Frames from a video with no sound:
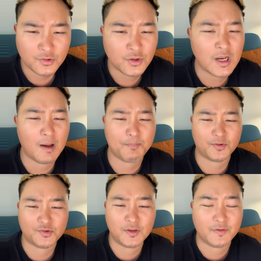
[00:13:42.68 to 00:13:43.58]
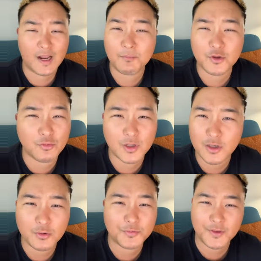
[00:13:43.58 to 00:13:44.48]
Do you not perceive it? I'm
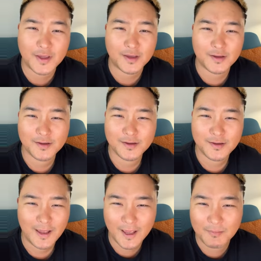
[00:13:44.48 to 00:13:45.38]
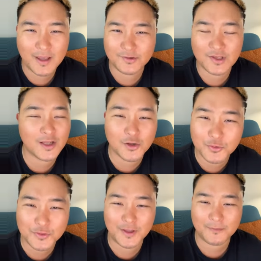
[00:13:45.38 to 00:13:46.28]
doing a new thing. Amen. Say
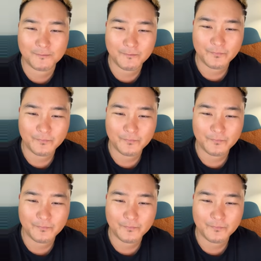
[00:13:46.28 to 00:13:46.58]
new thing.